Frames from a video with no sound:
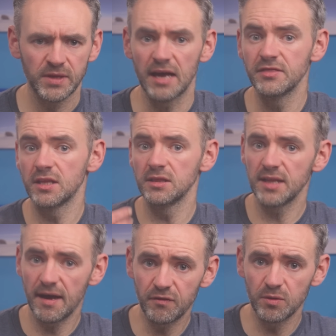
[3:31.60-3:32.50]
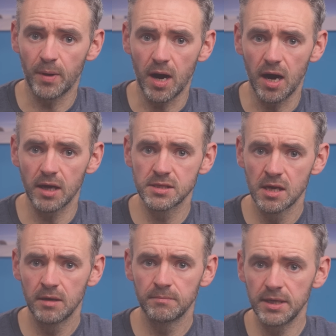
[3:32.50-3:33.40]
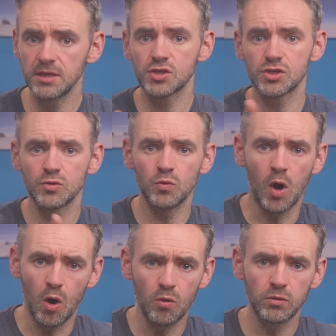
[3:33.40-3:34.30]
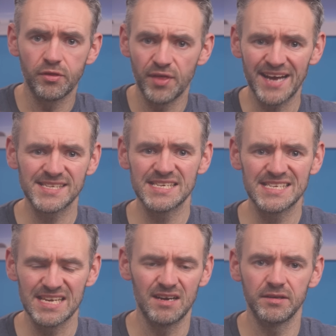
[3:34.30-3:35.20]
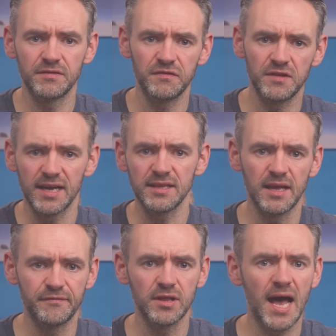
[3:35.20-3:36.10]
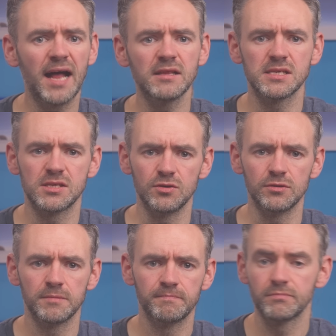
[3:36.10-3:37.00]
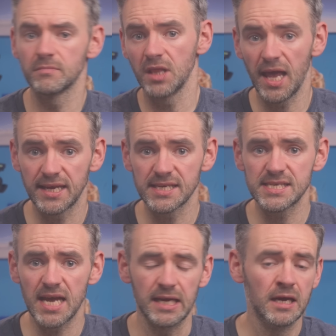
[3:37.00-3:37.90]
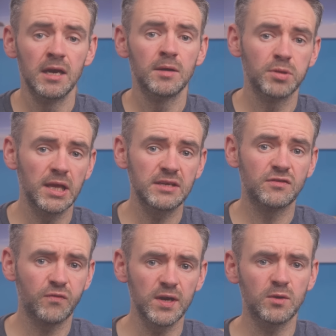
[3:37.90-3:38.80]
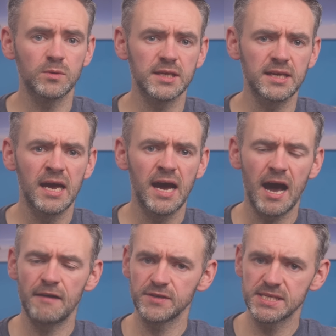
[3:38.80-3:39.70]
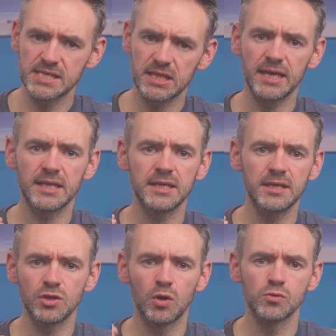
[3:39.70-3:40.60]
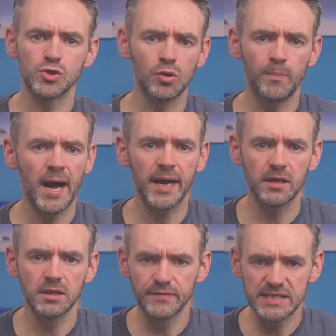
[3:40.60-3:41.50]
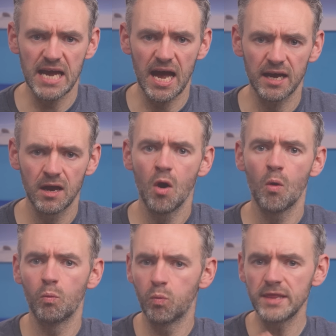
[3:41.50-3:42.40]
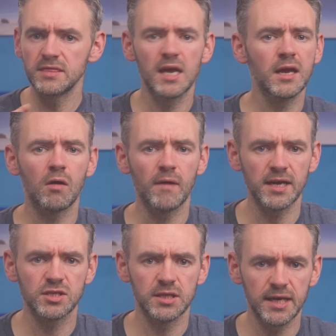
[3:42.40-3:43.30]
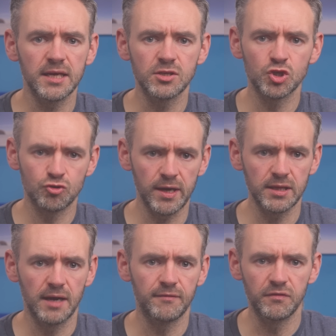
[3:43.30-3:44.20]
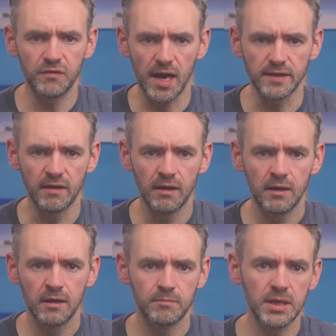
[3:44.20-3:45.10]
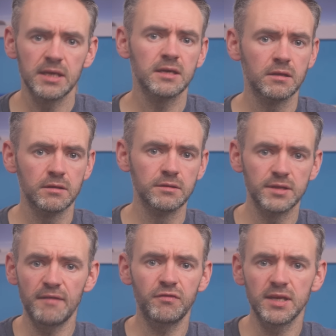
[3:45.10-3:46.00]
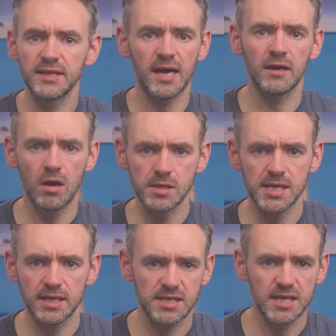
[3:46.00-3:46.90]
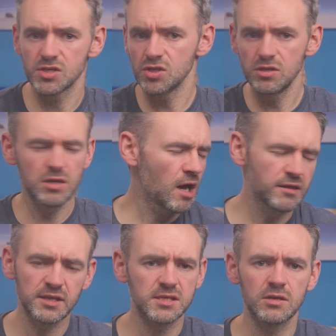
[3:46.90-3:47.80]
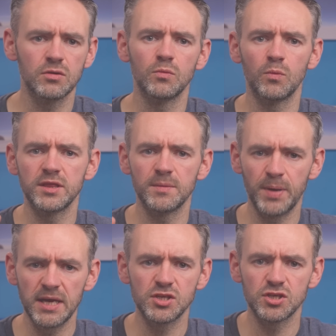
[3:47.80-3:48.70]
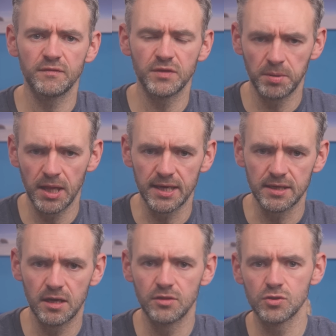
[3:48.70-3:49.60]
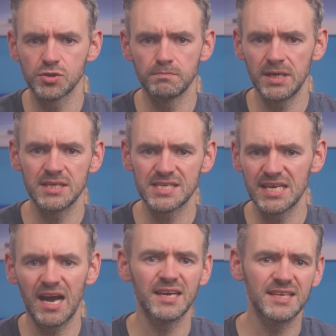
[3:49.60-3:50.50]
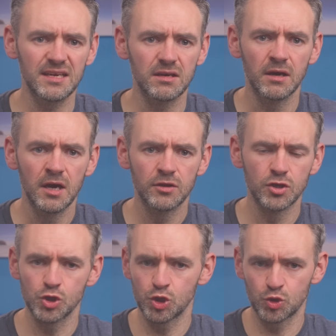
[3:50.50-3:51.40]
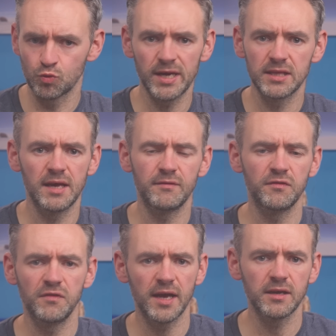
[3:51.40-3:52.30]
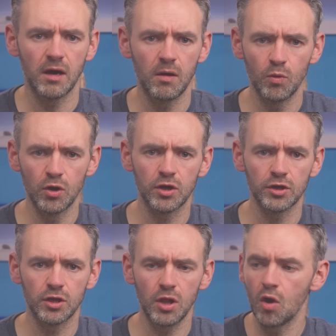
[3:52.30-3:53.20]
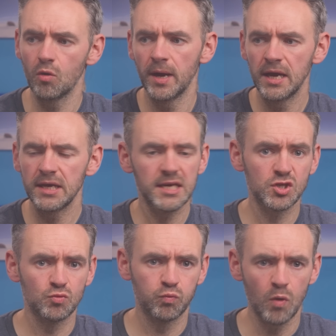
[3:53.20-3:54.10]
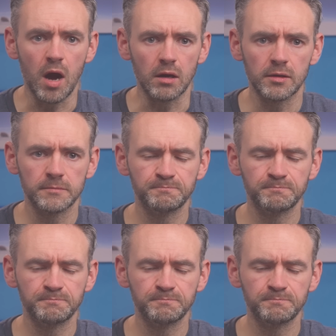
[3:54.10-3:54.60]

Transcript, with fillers: And the level part means to hold that assigned flight level altitude. Like I say, planes frequently have a slightly nose-up angle of attack when they are actually in straight and level flight. Meaning level in that context has nothing to do with the pitch of the plane, and thus means the idea that straight and level flight can't work on a globe is wrong.